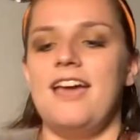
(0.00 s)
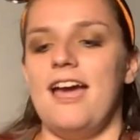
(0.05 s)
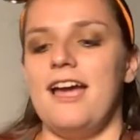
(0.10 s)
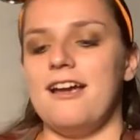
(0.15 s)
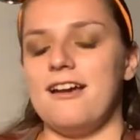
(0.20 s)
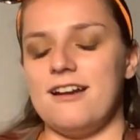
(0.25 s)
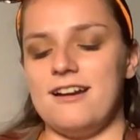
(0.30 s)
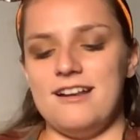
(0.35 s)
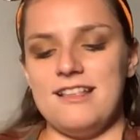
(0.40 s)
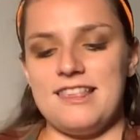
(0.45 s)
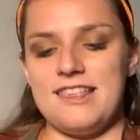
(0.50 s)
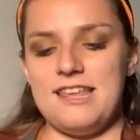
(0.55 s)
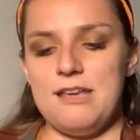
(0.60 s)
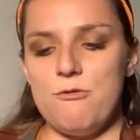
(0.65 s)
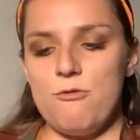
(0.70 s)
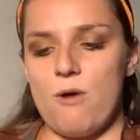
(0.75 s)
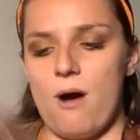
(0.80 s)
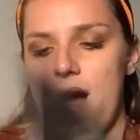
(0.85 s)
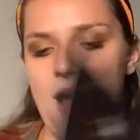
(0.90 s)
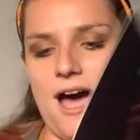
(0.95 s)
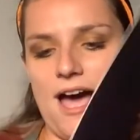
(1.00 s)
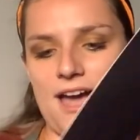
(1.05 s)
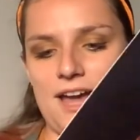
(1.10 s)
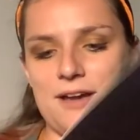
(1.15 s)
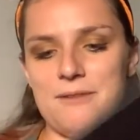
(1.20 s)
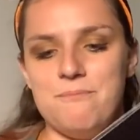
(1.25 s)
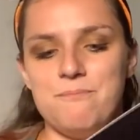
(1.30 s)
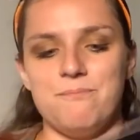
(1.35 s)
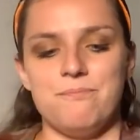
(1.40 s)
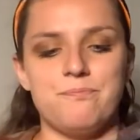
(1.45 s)
And you're gonna see
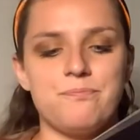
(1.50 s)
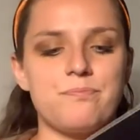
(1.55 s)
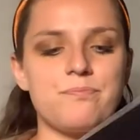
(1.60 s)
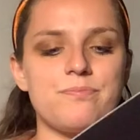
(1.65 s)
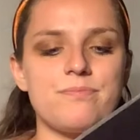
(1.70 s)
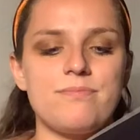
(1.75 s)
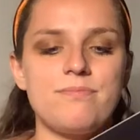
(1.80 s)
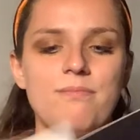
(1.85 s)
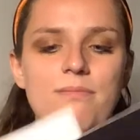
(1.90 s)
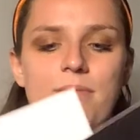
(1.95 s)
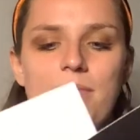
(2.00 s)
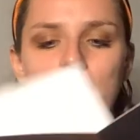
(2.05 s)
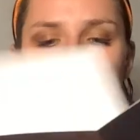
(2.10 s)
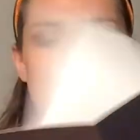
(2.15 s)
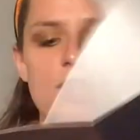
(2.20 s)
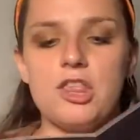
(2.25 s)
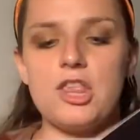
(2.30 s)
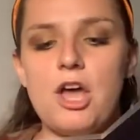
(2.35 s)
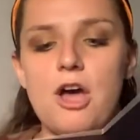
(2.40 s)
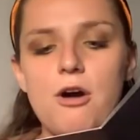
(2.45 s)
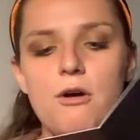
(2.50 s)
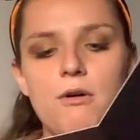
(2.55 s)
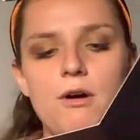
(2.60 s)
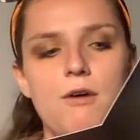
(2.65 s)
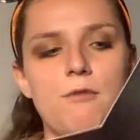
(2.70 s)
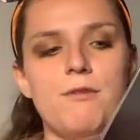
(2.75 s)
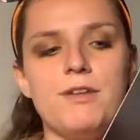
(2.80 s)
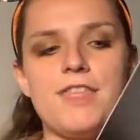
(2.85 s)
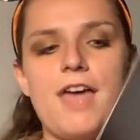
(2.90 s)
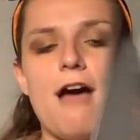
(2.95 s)
why.
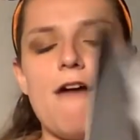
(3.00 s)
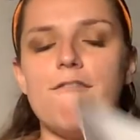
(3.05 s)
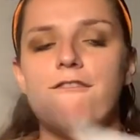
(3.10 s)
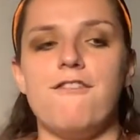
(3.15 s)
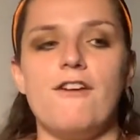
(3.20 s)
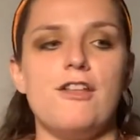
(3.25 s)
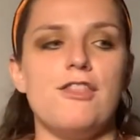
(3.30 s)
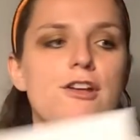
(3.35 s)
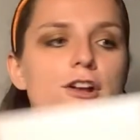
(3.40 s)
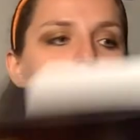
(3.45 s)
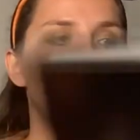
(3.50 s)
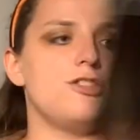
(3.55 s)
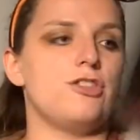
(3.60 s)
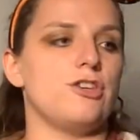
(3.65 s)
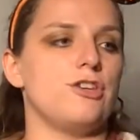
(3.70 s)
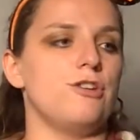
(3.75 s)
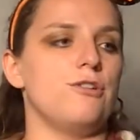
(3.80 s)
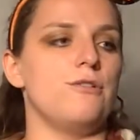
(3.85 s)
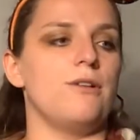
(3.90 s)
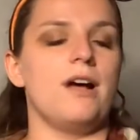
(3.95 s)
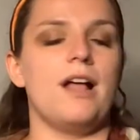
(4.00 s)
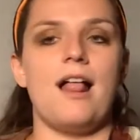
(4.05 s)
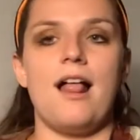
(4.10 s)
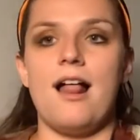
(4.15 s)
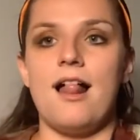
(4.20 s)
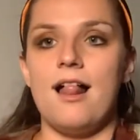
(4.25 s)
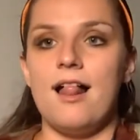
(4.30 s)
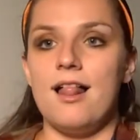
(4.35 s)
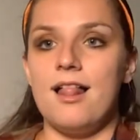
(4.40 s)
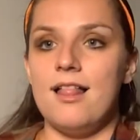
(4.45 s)
So without further ado,
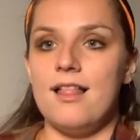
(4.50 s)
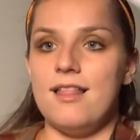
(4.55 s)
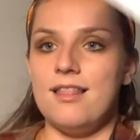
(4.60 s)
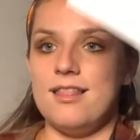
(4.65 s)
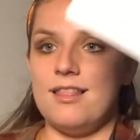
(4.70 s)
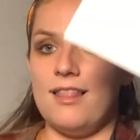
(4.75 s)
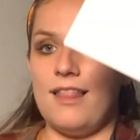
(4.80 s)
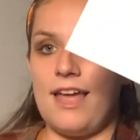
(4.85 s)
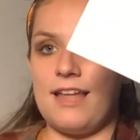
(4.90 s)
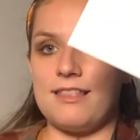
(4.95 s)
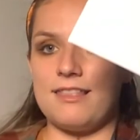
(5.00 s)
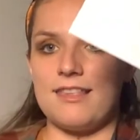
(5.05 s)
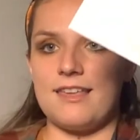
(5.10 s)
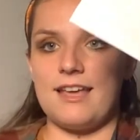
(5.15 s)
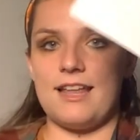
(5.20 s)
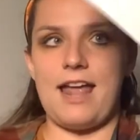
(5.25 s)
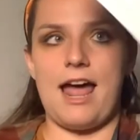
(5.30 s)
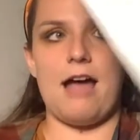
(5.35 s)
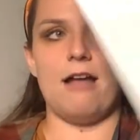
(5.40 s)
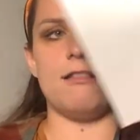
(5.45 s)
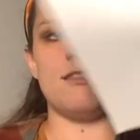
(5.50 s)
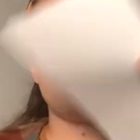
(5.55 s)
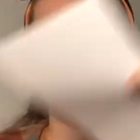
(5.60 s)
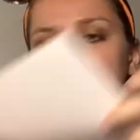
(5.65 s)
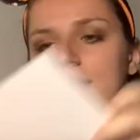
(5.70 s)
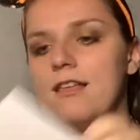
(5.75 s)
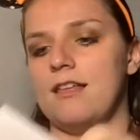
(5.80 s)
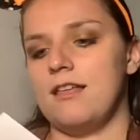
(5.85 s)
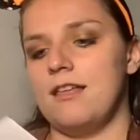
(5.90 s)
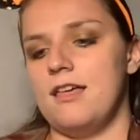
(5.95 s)
let's get out
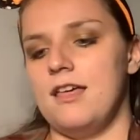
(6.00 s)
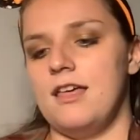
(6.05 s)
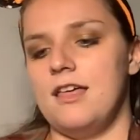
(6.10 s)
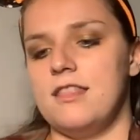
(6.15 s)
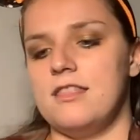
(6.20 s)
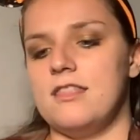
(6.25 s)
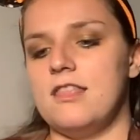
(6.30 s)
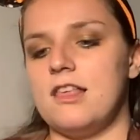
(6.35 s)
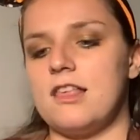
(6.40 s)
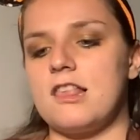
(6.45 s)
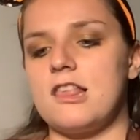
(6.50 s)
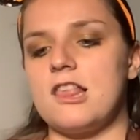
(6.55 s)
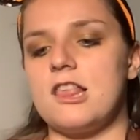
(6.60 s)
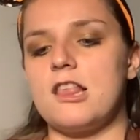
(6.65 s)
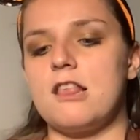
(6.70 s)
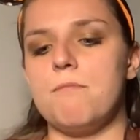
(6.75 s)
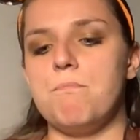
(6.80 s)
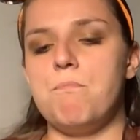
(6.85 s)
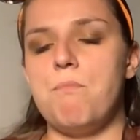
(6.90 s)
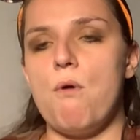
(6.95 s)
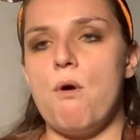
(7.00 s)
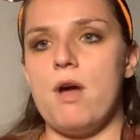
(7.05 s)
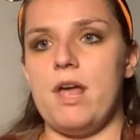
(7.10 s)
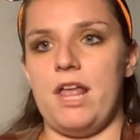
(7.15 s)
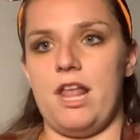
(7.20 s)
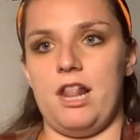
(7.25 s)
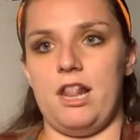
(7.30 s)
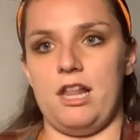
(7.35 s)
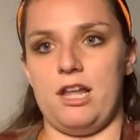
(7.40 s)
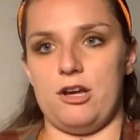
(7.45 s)
the
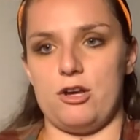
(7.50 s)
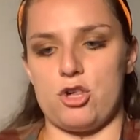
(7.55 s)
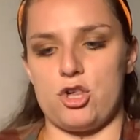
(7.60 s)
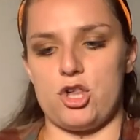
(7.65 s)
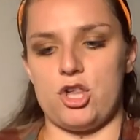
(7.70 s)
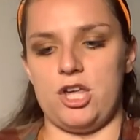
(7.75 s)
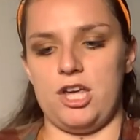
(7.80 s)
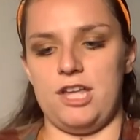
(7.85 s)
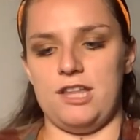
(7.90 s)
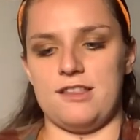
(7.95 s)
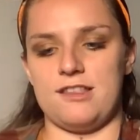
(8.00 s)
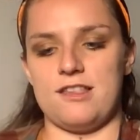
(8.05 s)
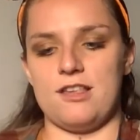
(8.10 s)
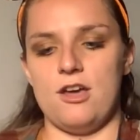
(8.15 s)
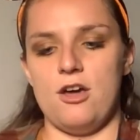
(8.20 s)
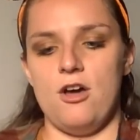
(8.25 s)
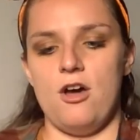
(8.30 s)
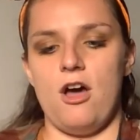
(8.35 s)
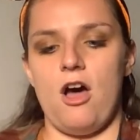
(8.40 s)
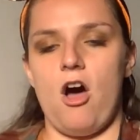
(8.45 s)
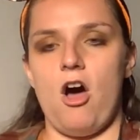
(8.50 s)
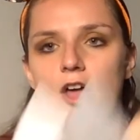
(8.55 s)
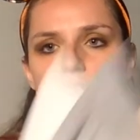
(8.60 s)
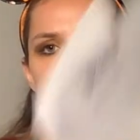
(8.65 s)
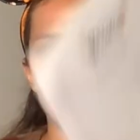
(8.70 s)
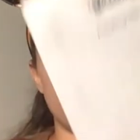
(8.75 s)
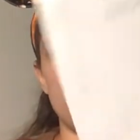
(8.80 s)
spoiler sheet, also